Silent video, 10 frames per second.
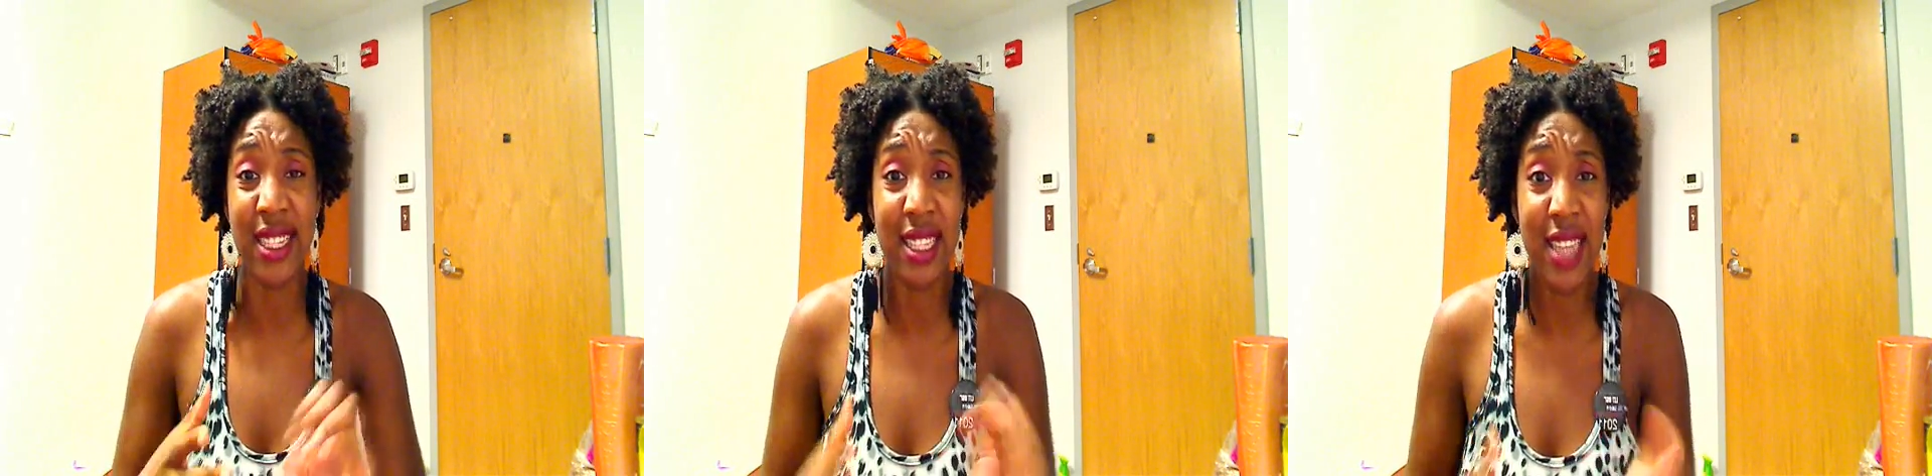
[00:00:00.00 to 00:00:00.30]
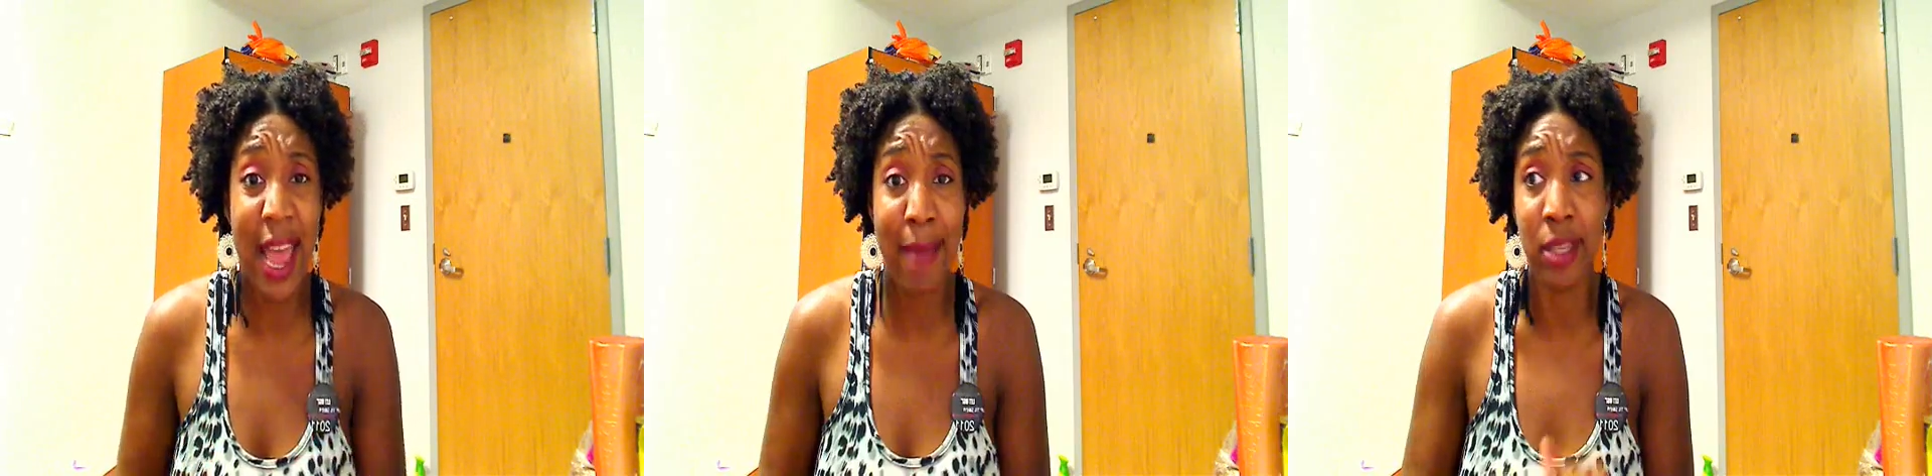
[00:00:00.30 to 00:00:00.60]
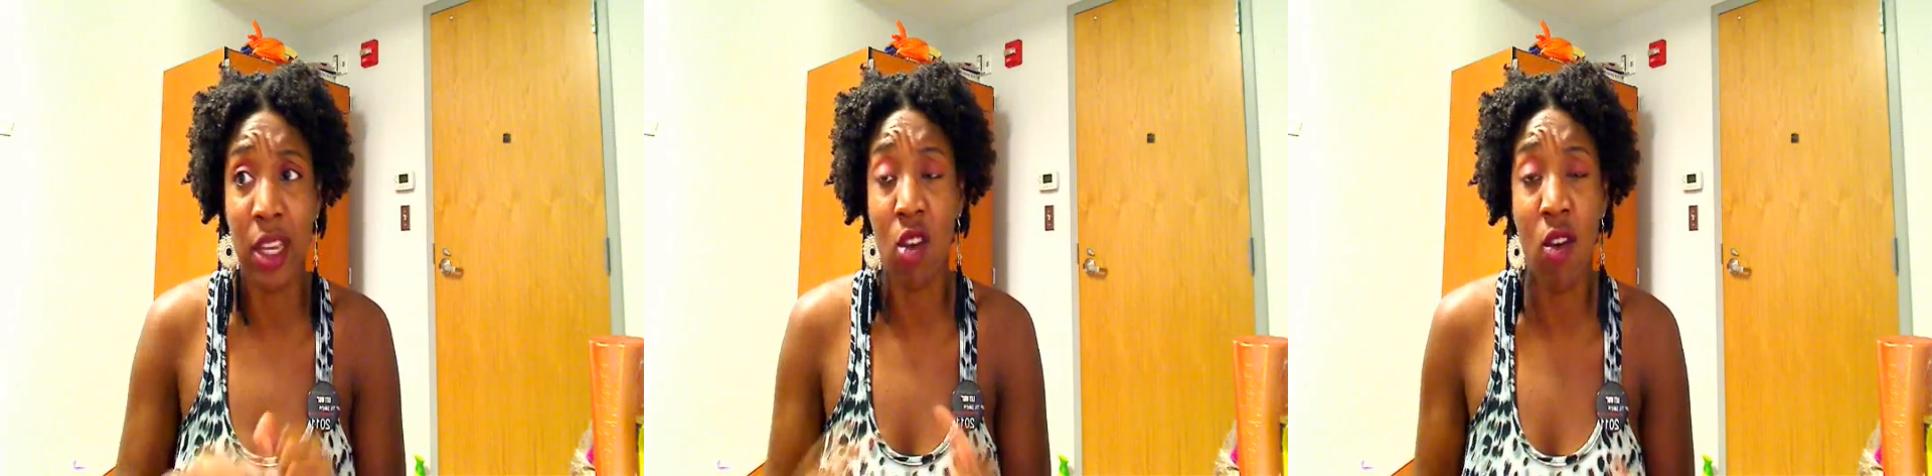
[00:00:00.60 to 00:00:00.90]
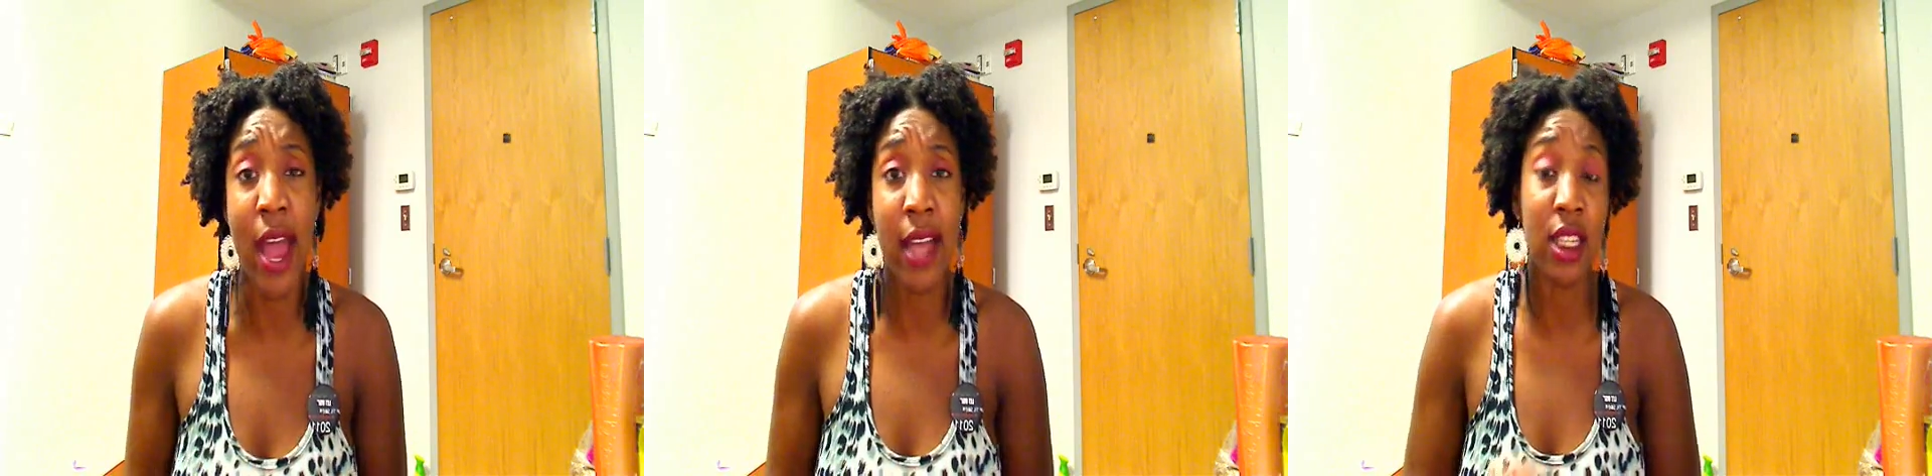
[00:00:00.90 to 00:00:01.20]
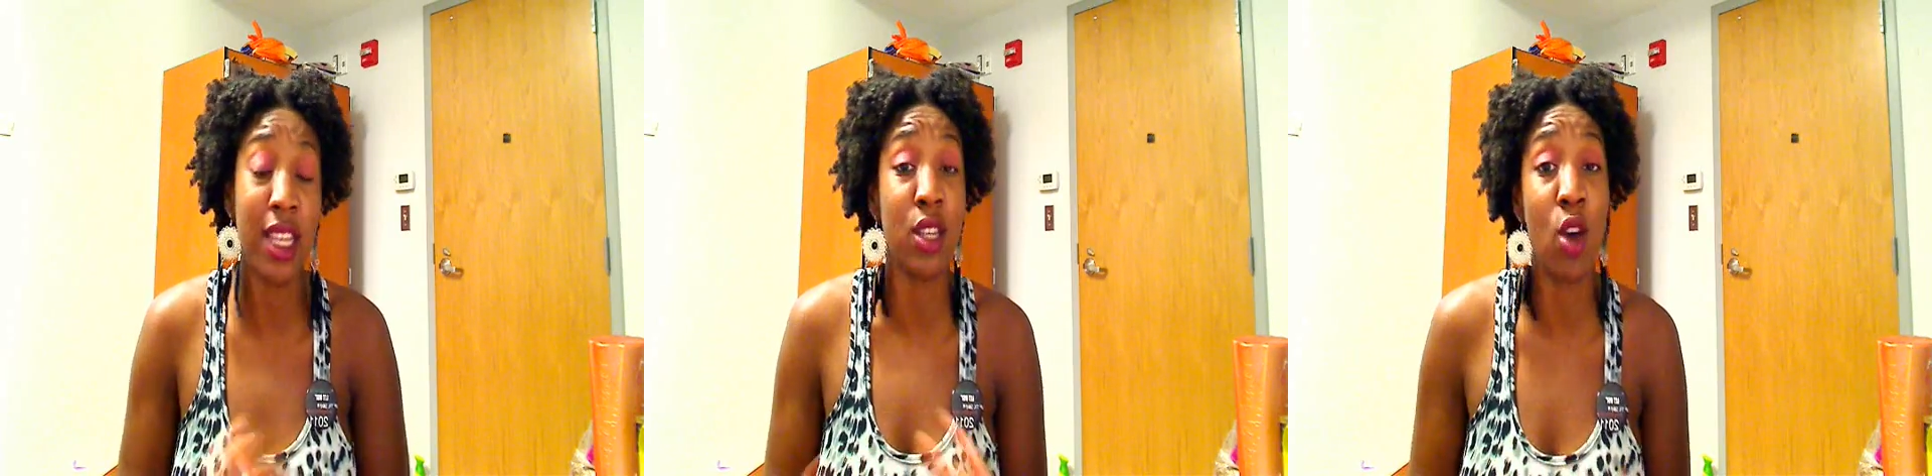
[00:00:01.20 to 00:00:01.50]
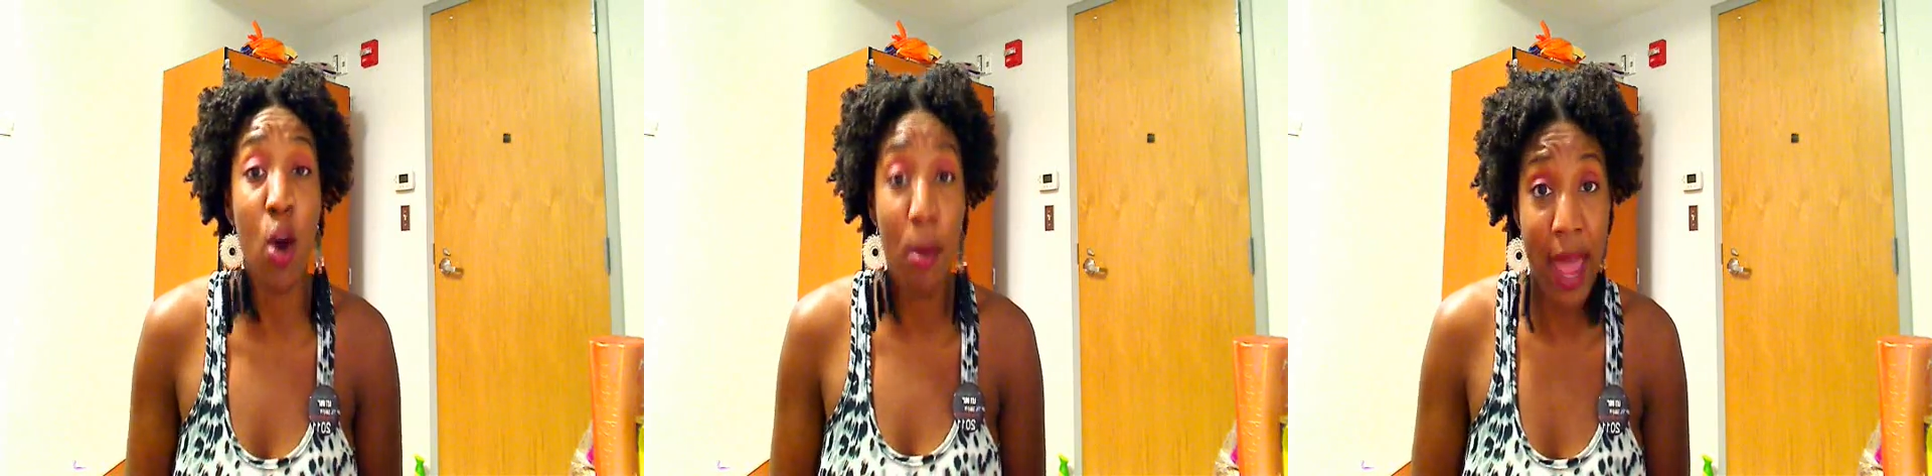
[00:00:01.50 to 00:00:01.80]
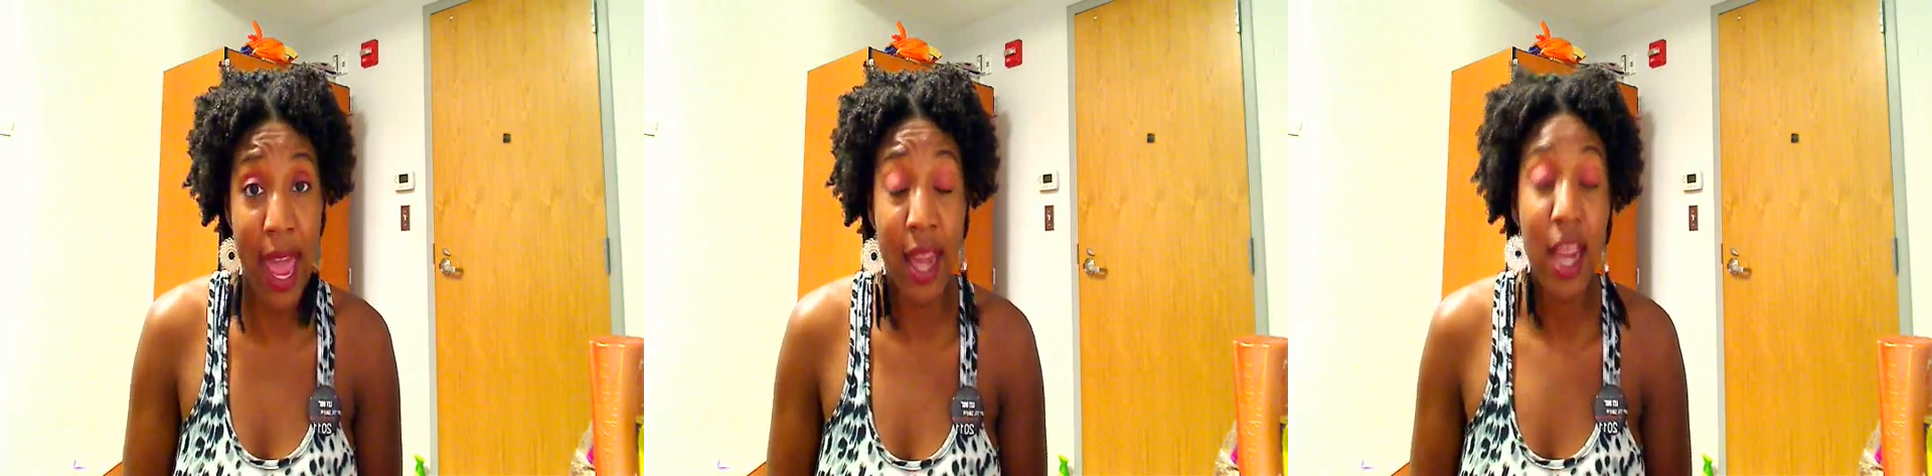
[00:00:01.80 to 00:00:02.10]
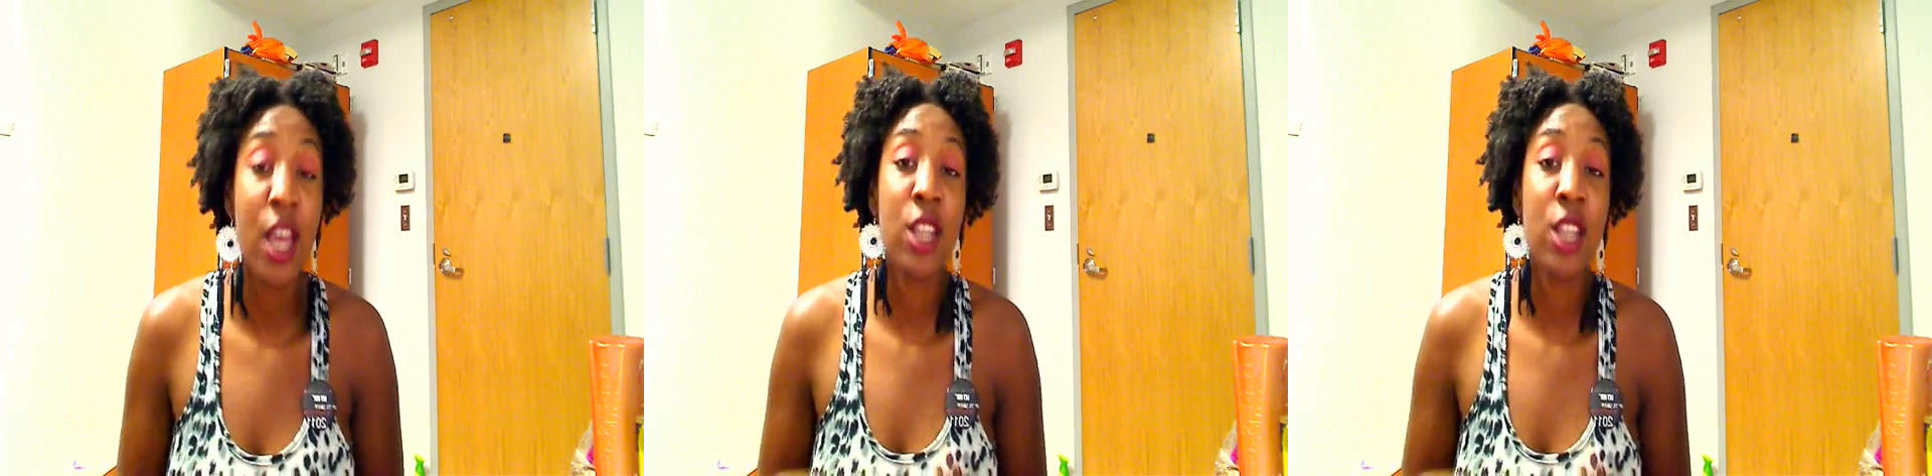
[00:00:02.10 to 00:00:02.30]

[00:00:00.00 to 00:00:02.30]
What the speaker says: it snaps, it cracks, it's all bad.